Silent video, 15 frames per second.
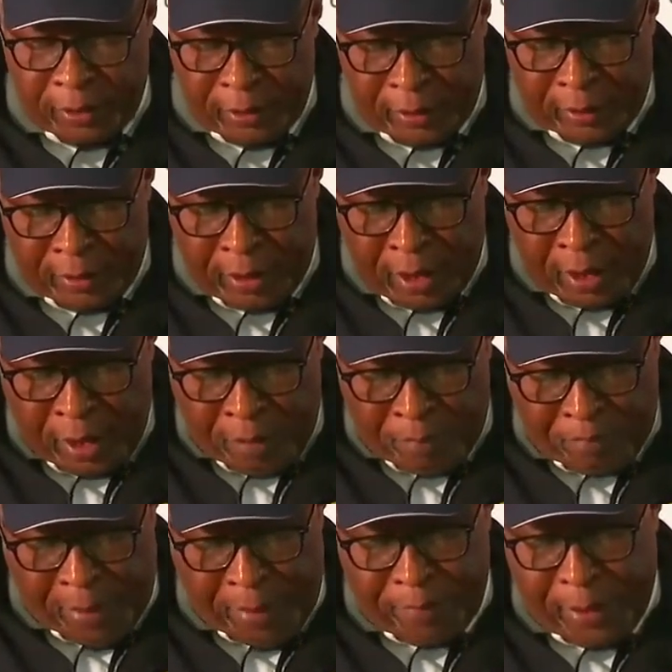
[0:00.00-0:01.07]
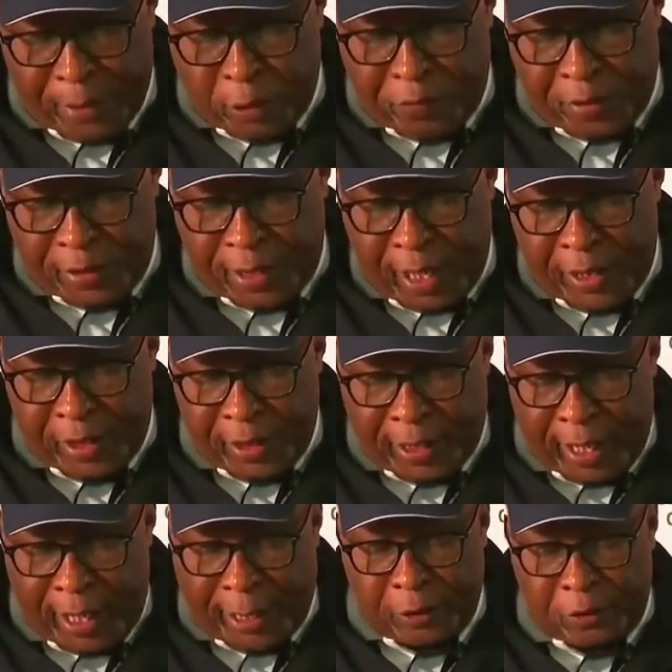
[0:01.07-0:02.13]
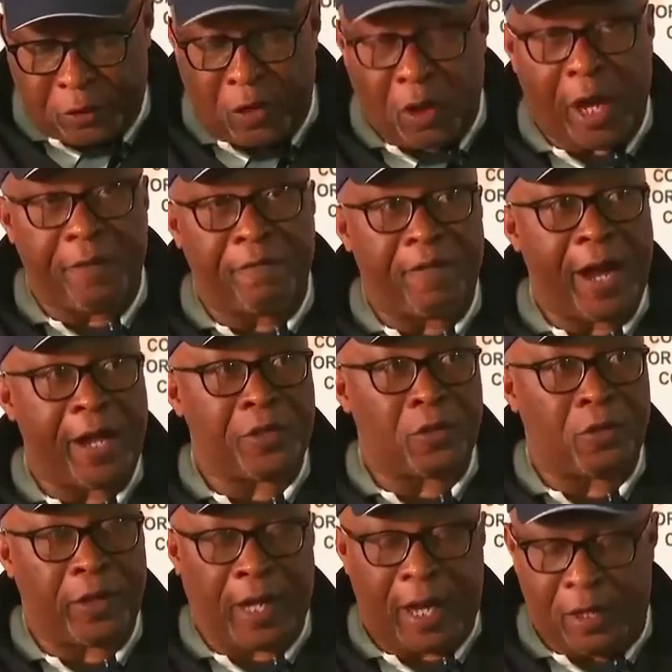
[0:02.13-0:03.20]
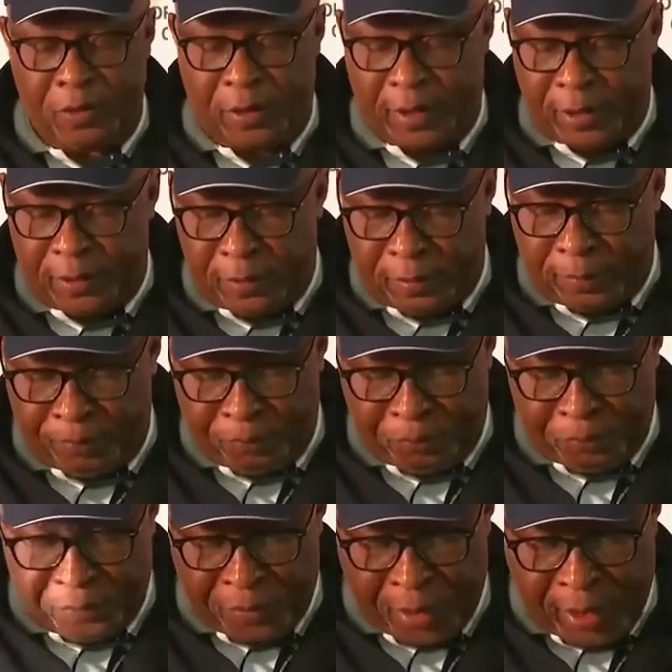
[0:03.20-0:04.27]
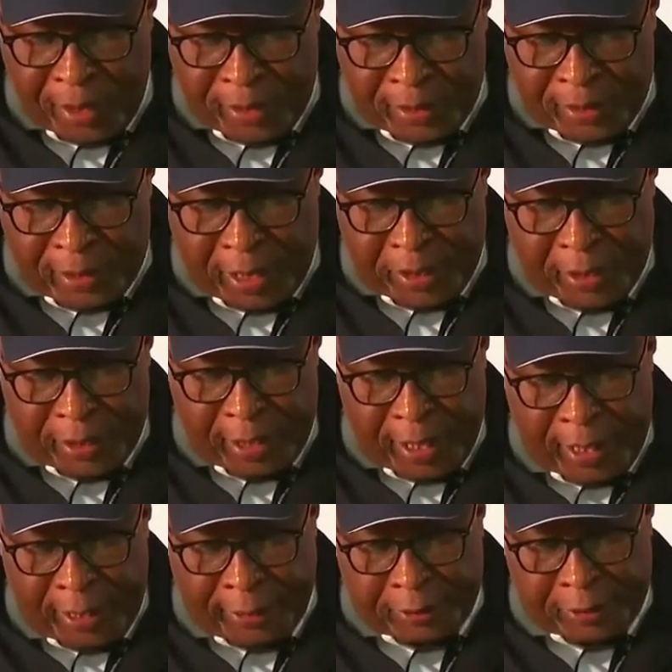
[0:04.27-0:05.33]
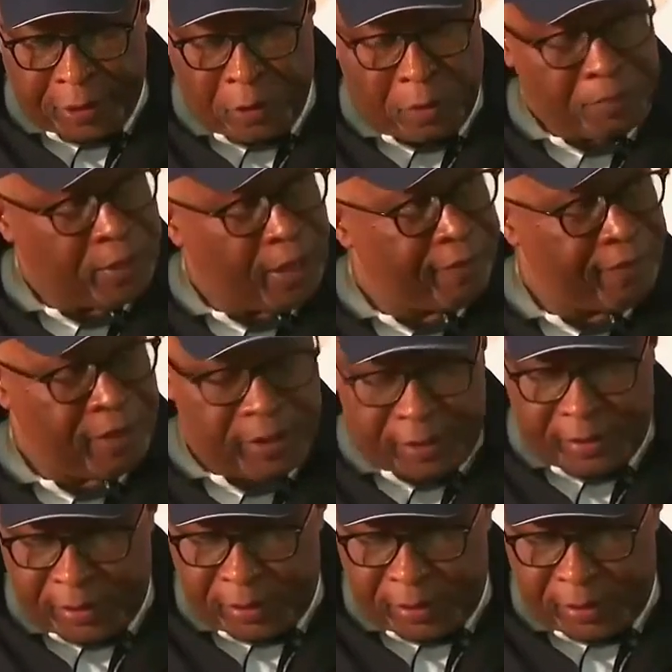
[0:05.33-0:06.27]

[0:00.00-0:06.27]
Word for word: So this is what we want to talk about and want to review some of the things uh, which